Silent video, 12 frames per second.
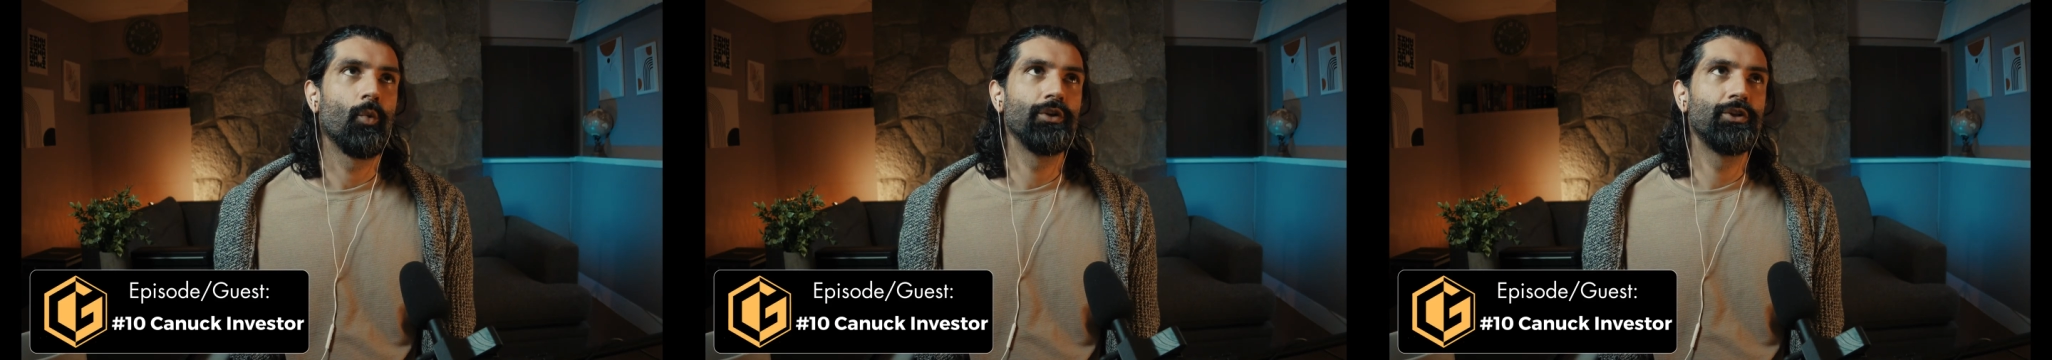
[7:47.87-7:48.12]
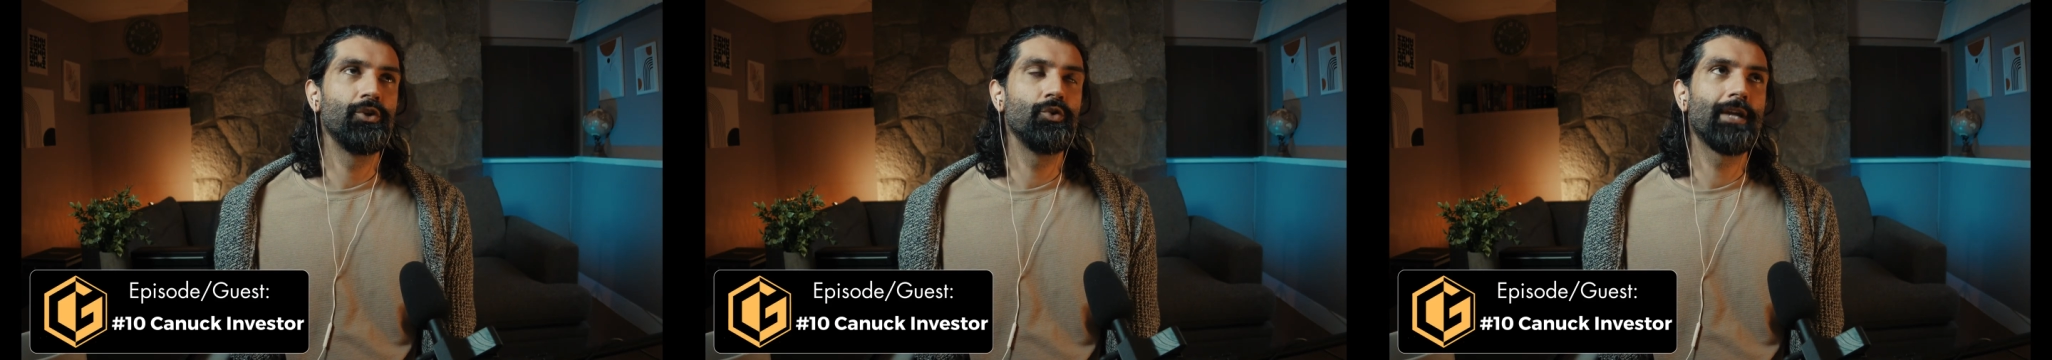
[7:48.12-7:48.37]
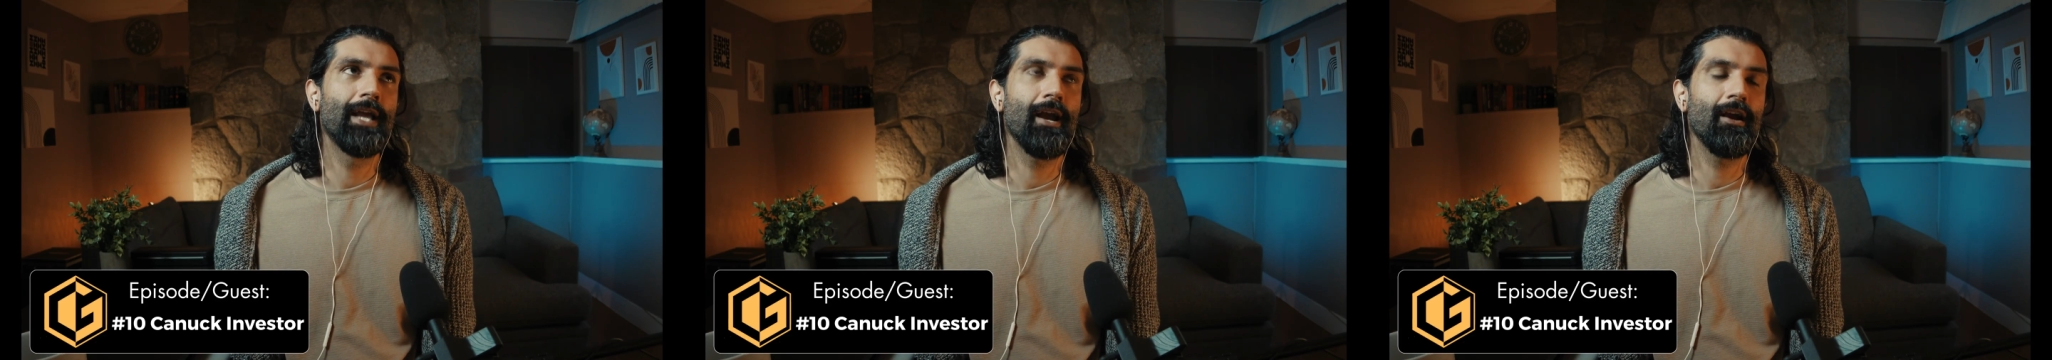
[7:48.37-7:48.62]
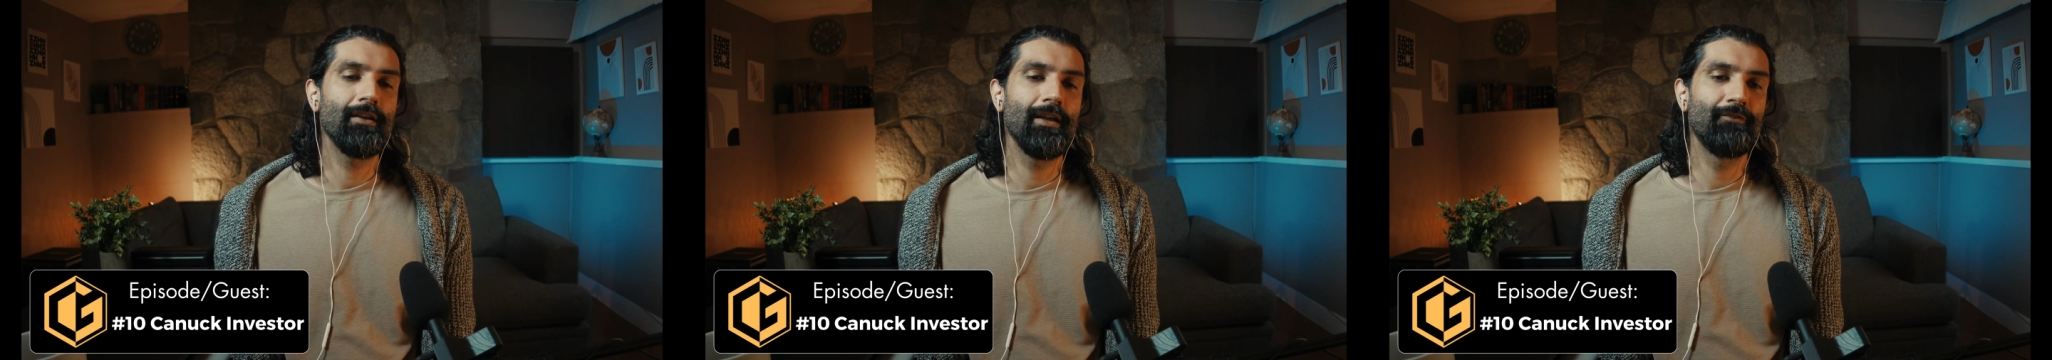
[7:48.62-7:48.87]
Do you care
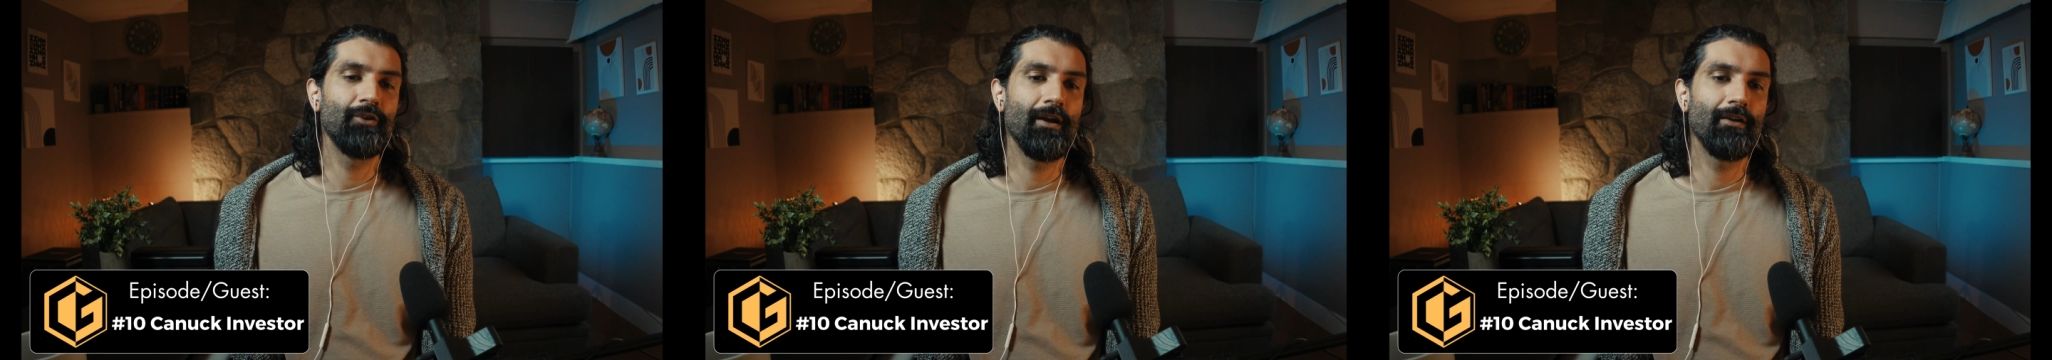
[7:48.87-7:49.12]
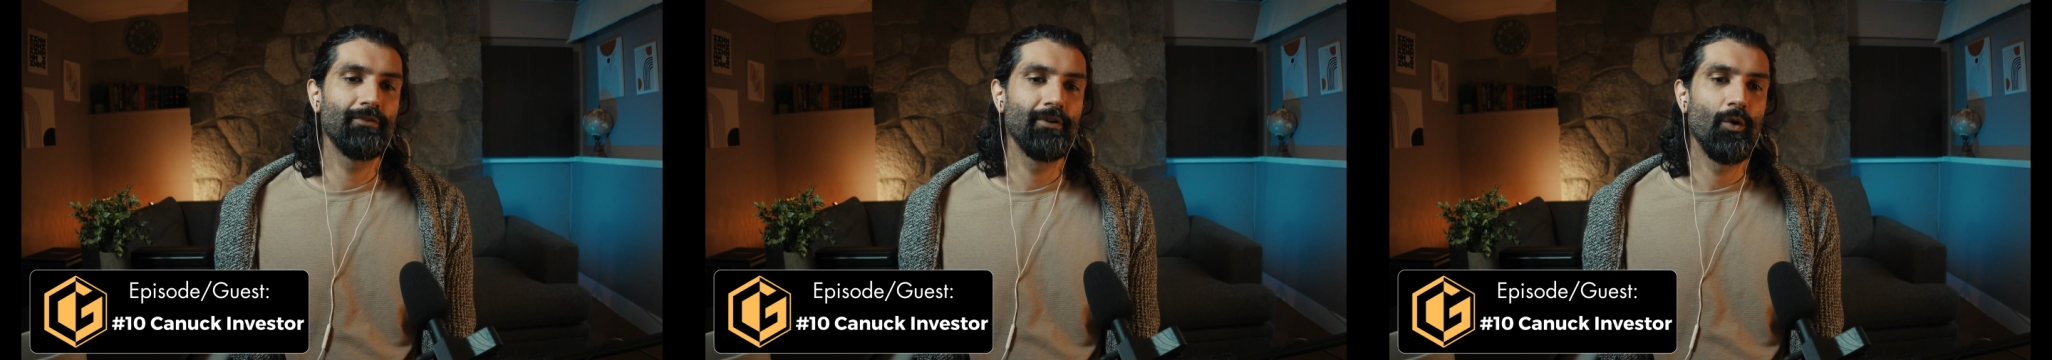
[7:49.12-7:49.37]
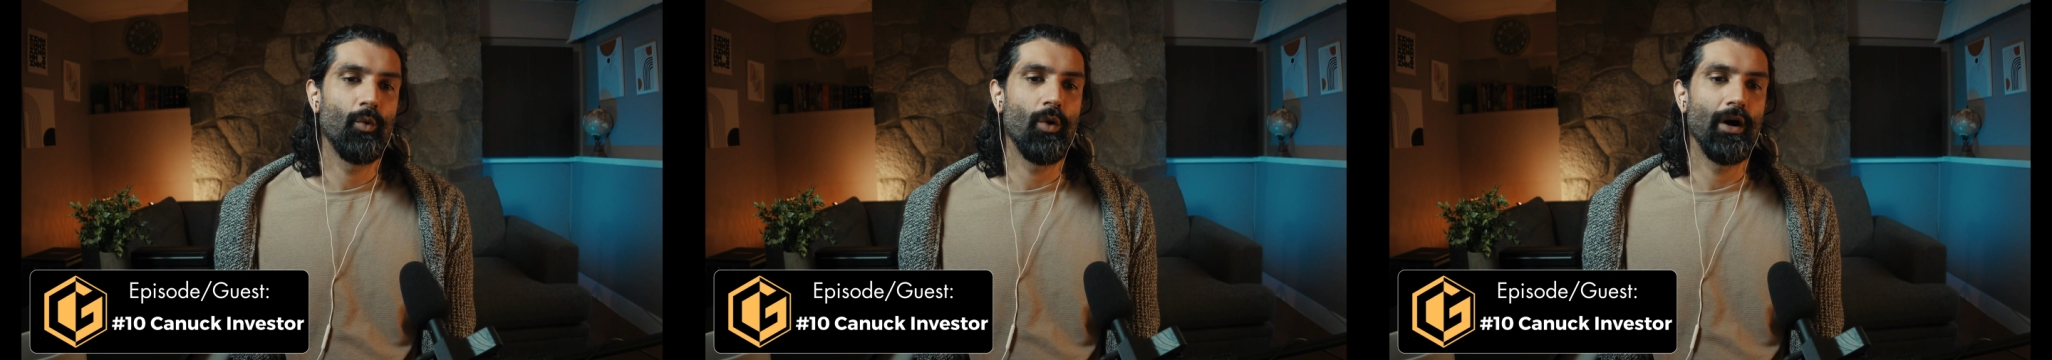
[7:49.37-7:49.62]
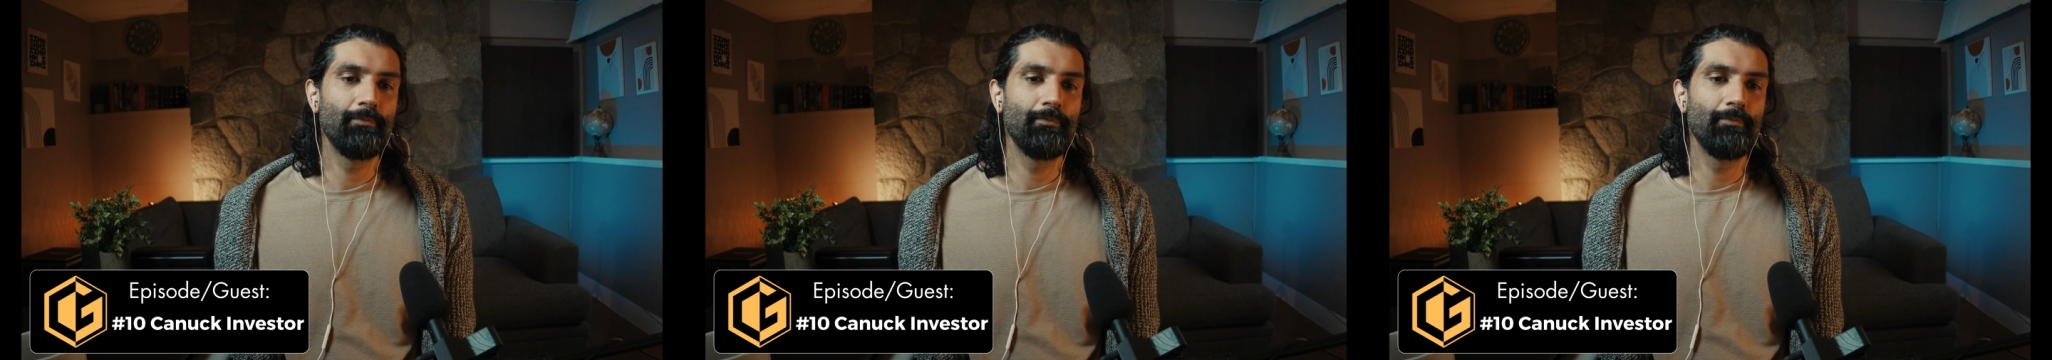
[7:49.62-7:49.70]
if you have 1